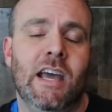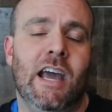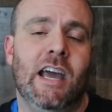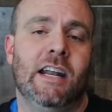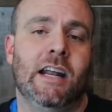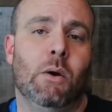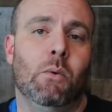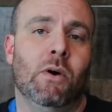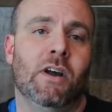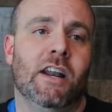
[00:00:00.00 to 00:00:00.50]

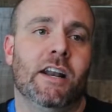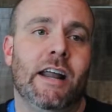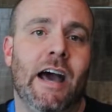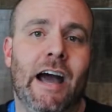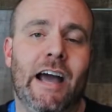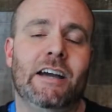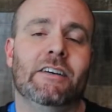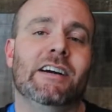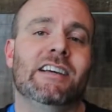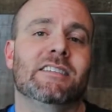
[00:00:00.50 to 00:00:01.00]
and I wanted to
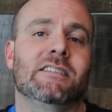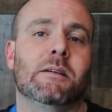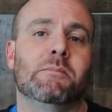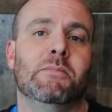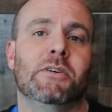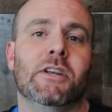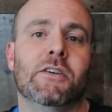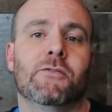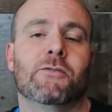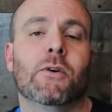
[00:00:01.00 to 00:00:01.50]
highlight
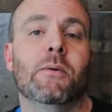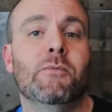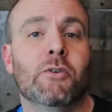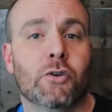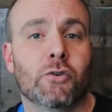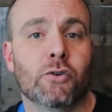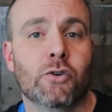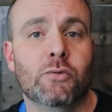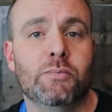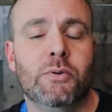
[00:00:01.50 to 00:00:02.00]
somebody from the
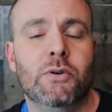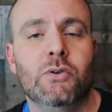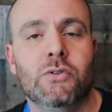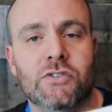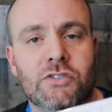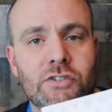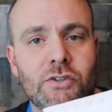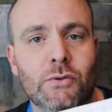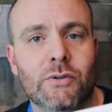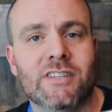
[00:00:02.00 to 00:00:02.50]
group
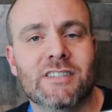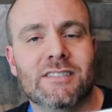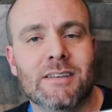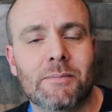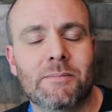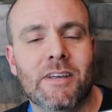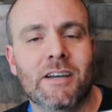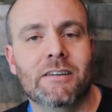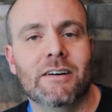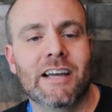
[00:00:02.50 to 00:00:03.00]
who's doing
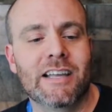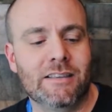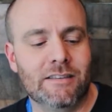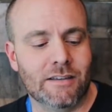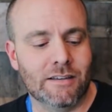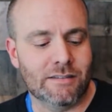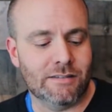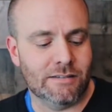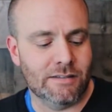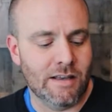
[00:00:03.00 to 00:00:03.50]
something like
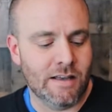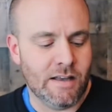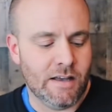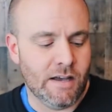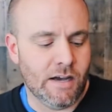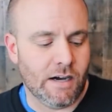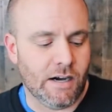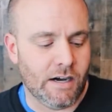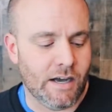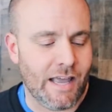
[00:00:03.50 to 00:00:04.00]
this
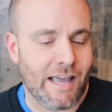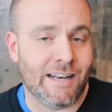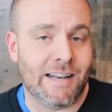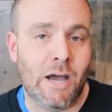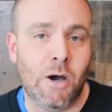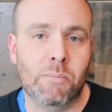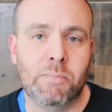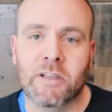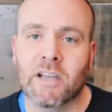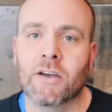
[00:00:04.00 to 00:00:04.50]
and
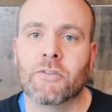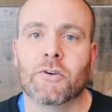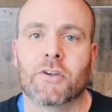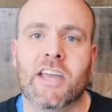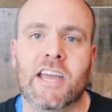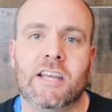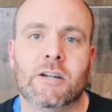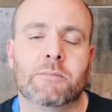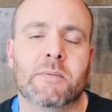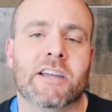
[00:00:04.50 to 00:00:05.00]
helping other
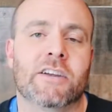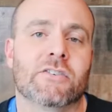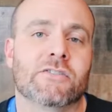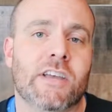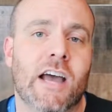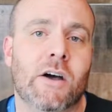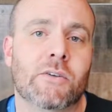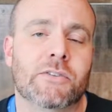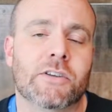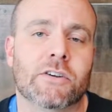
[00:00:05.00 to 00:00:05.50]
candle makers
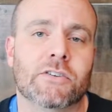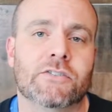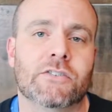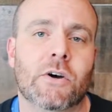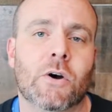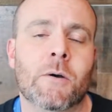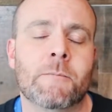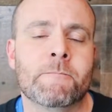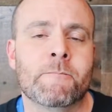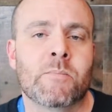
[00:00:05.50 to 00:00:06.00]
out there.
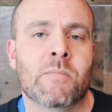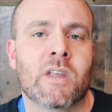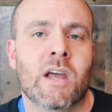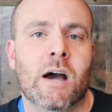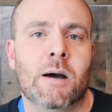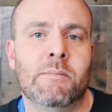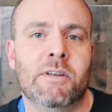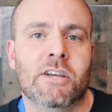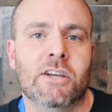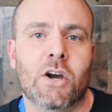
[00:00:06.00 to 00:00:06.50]
So
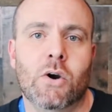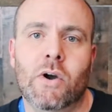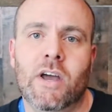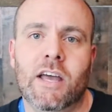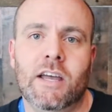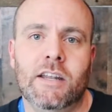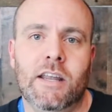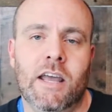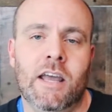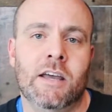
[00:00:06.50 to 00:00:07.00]
I'm gonna go
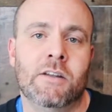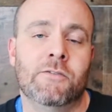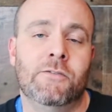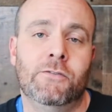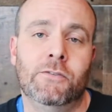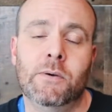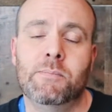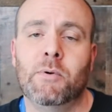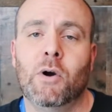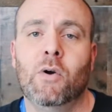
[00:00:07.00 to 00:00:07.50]
ahead and
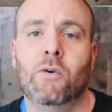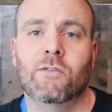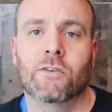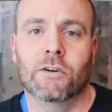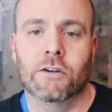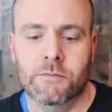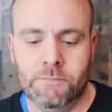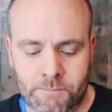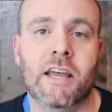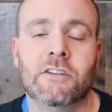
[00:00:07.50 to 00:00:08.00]
flip
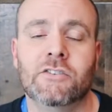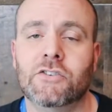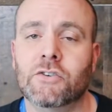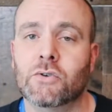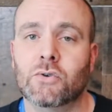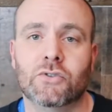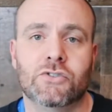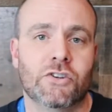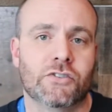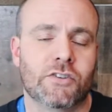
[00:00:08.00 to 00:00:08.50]
over and
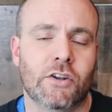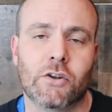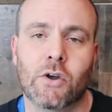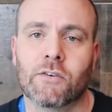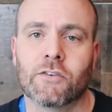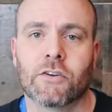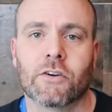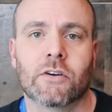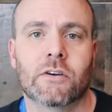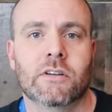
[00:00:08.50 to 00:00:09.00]
do just
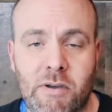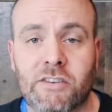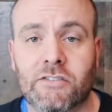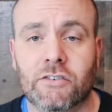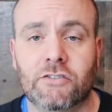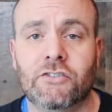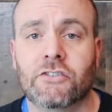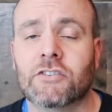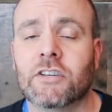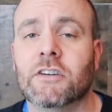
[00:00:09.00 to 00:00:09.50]
another,
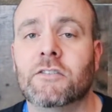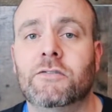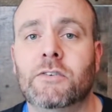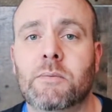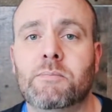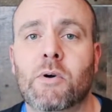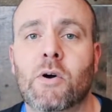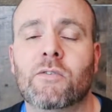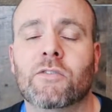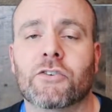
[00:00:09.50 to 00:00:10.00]
basically just gonna
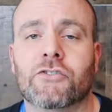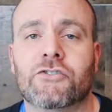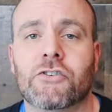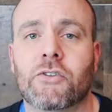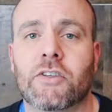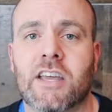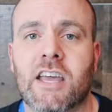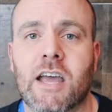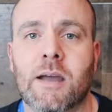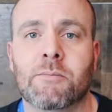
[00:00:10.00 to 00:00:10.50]
flip over,
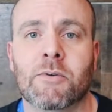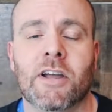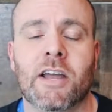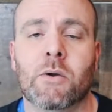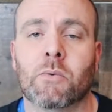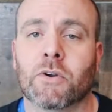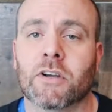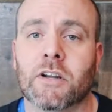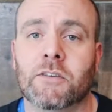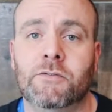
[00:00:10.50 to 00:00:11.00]
show the camera,
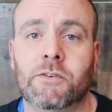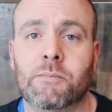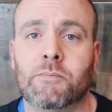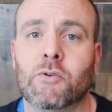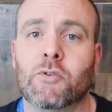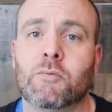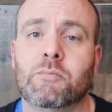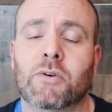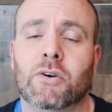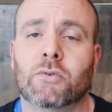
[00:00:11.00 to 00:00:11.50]
and we're gonna flip
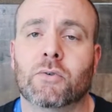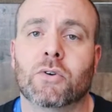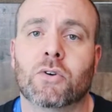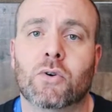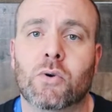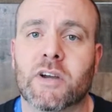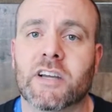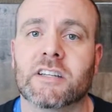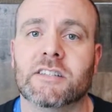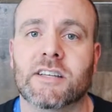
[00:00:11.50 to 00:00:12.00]
through the book real
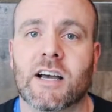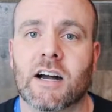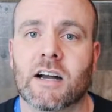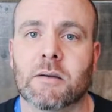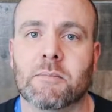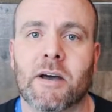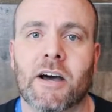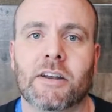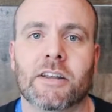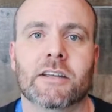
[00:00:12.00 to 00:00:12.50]
quick and
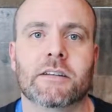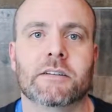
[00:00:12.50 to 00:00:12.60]
talk about